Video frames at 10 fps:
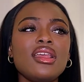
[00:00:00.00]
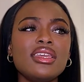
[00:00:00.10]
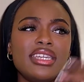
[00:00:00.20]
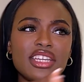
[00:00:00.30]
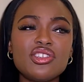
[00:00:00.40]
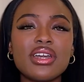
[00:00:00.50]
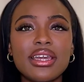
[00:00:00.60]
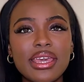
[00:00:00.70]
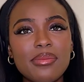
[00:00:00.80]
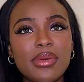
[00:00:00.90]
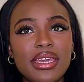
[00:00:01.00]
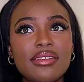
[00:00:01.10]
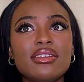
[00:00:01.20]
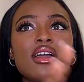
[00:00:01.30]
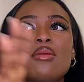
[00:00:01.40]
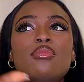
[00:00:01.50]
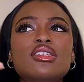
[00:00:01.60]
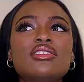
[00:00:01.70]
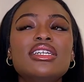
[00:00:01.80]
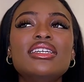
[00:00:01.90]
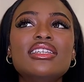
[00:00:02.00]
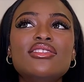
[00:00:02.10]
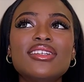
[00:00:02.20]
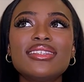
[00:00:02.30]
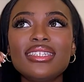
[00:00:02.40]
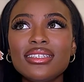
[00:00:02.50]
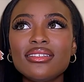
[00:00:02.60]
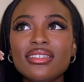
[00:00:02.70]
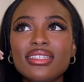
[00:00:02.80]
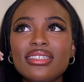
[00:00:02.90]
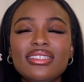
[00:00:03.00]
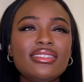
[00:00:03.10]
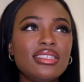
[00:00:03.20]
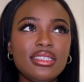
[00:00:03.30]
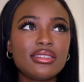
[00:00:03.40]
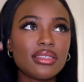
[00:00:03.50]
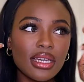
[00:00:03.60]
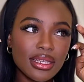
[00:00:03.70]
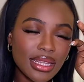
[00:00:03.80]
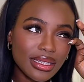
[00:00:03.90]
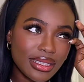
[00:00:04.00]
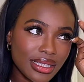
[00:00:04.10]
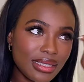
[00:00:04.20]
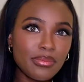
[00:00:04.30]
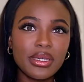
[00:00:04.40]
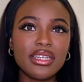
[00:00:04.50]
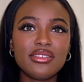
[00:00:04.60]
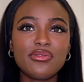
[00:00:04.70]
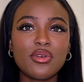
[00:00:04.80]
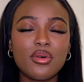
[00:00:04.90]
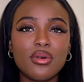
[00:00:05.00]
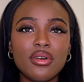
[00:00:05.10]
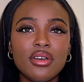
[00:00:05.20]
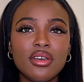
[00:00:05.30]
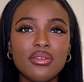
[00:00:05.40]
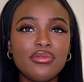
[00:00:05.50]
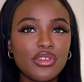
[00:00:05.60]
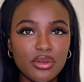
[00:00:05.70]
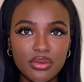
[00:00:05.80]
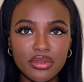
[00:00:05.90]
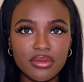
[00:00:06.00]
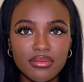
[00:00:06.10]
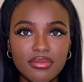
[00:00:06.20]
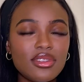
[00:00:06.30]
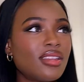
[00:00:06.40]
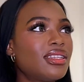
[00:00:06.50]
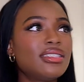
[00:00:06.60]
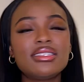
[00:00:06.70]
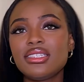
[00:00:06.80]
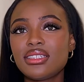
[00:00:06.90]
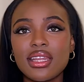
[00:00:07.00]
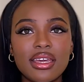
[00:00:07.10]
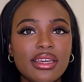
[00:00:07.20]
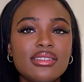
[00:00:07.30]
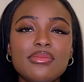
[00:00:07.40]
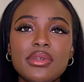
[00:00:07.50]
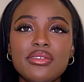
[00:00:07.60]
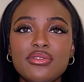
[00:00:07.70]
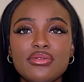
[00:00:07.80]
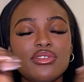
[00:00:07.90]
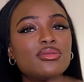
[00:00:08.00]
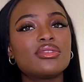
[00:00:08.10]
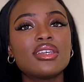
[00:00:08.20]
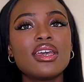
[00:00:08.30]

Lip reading: Yes, you can get paid, but nothing is easier than getting paid for views. Nothing is easier than getting paid for views.